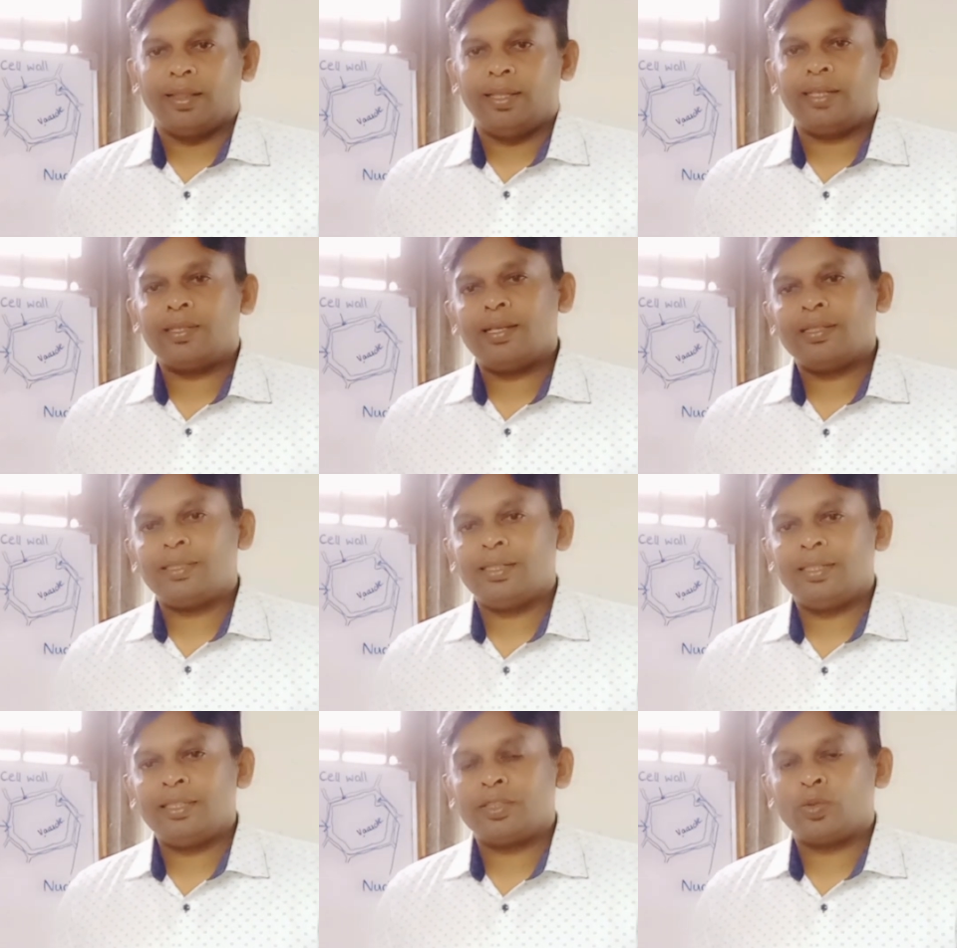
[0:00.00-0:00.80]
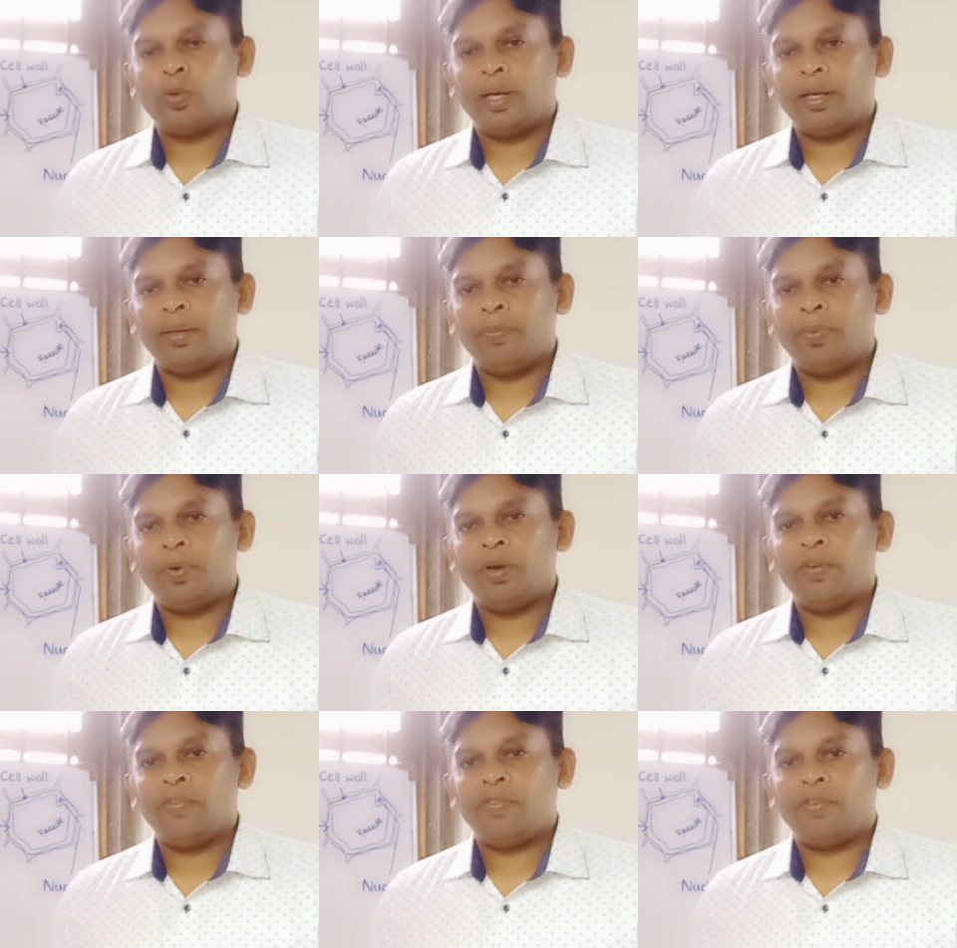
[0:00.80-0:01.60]
This lesson is quite
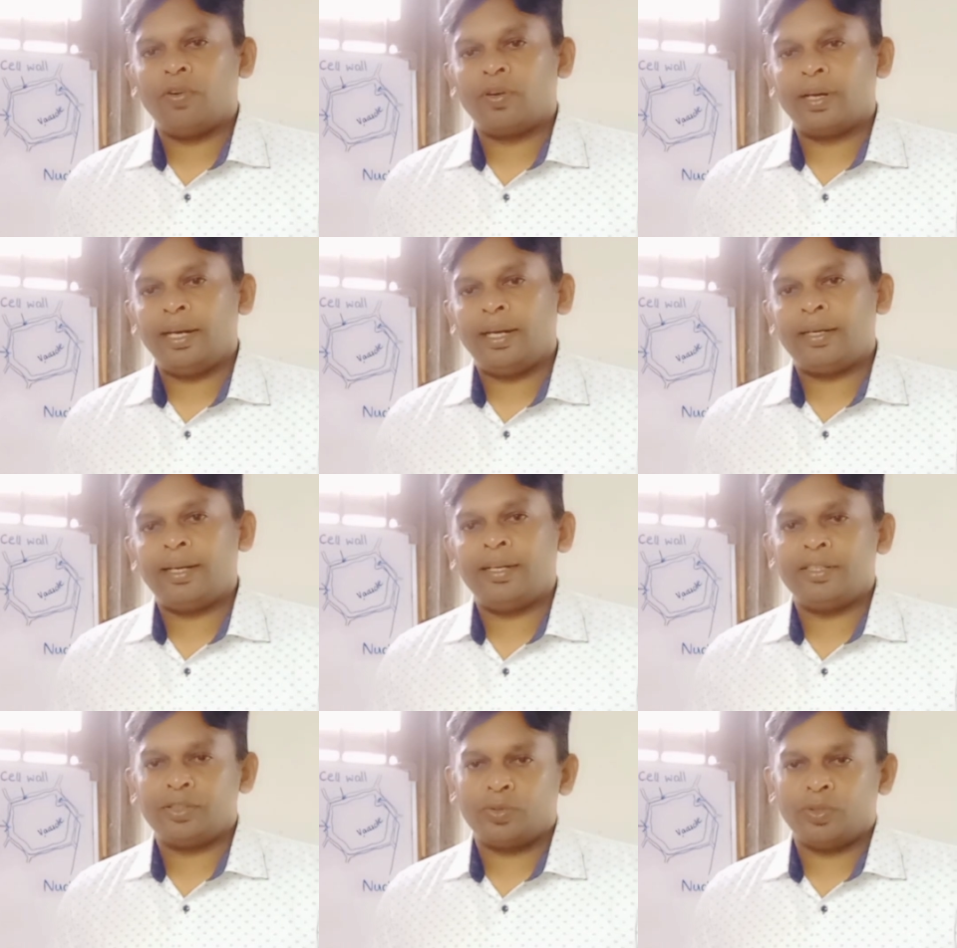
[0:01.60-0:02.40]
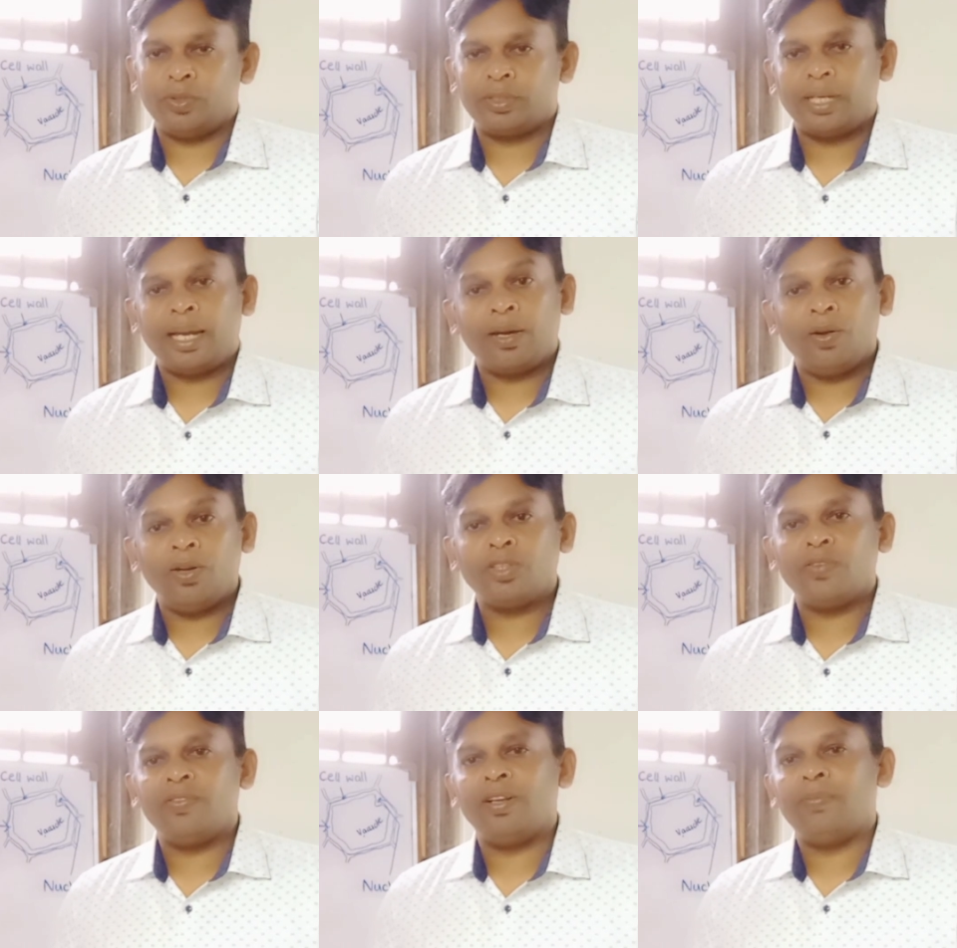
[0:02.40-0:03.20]
important for grade 10 students and
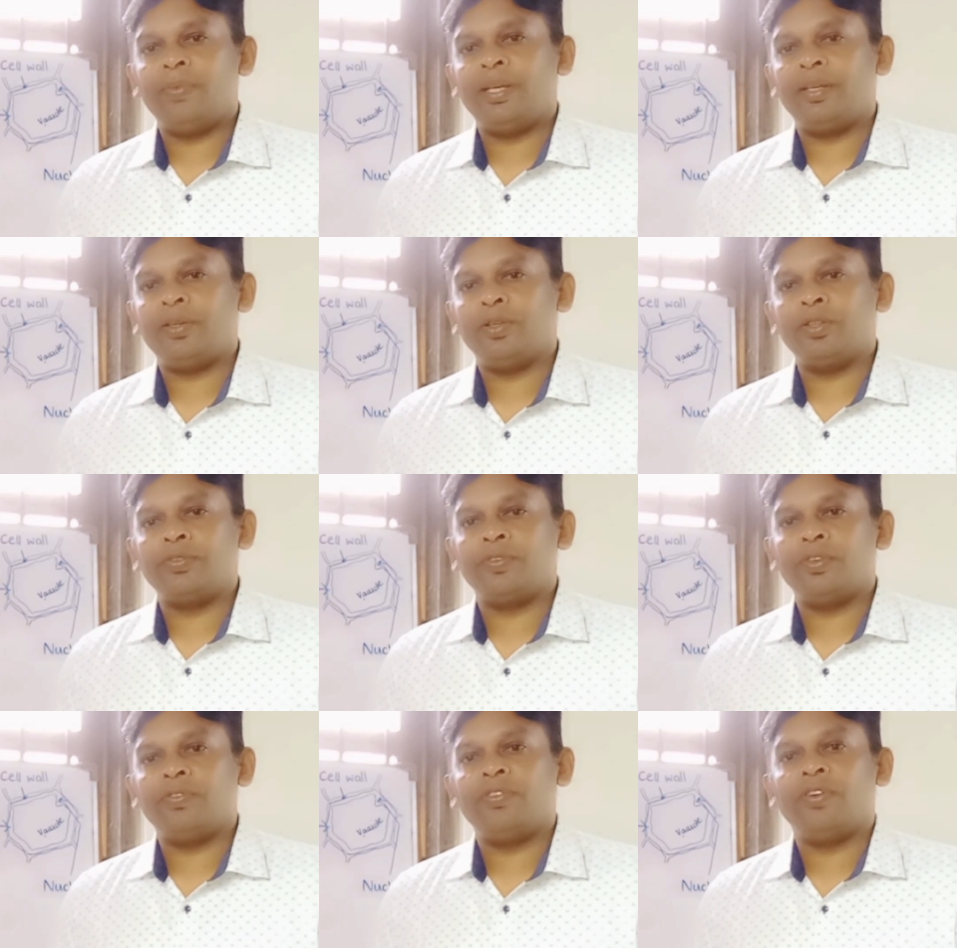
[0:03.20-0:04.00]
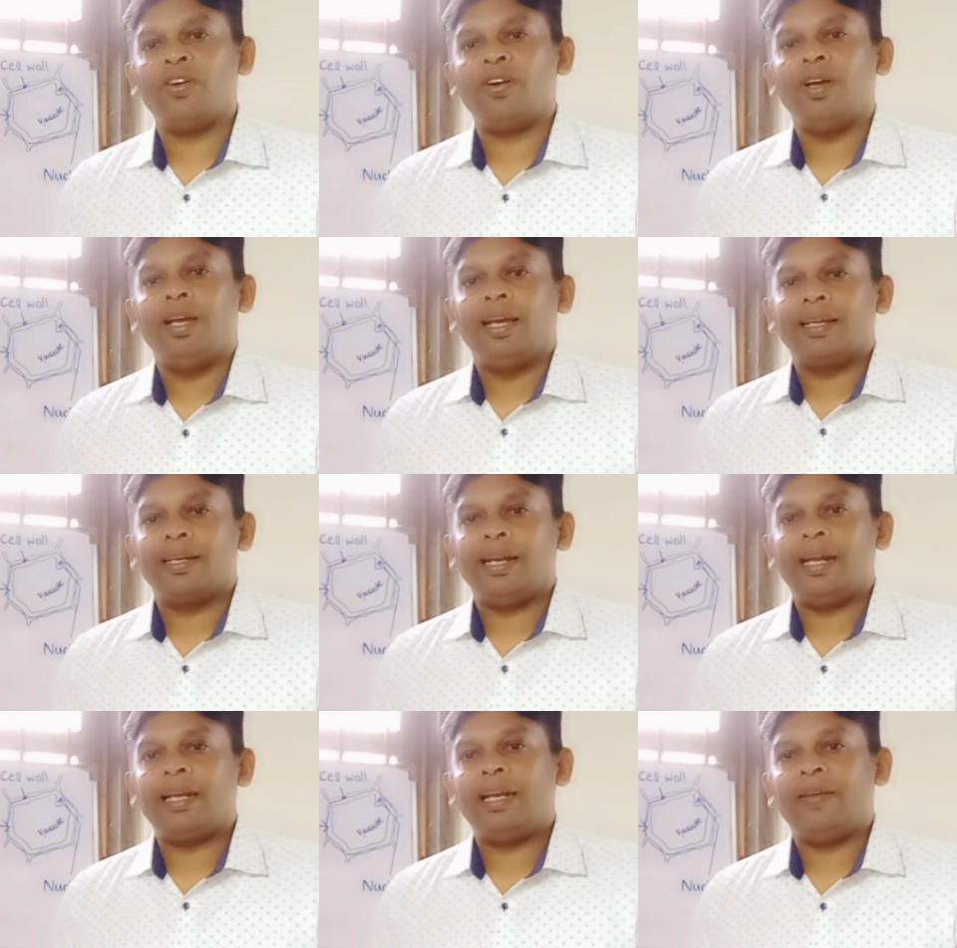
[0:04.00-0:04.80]
also will be useful for
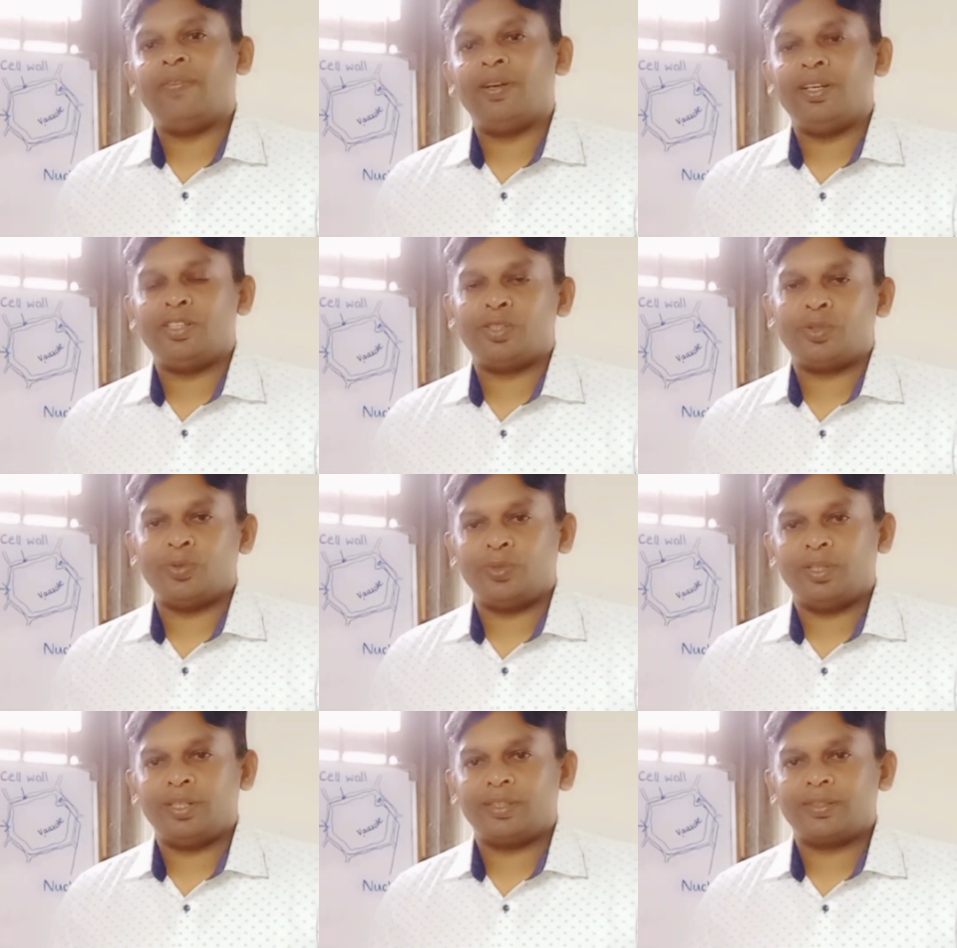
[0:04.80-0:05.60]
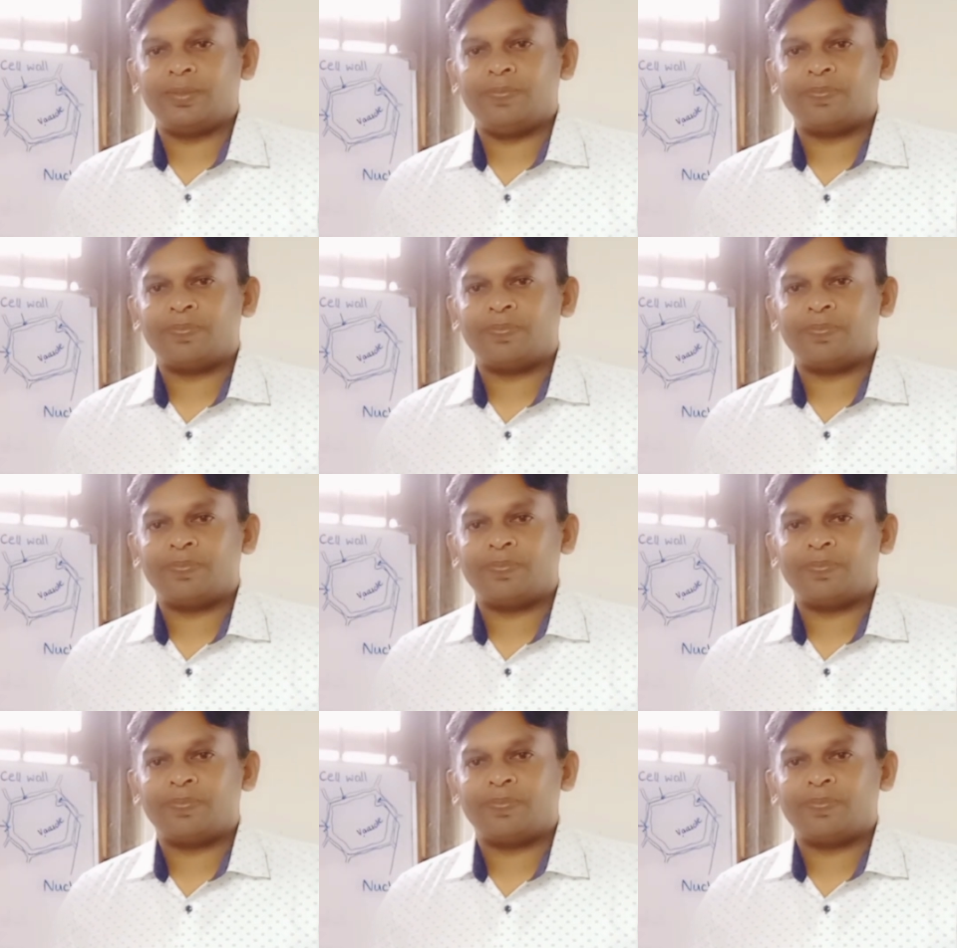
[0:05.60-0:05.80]
grade 11 students.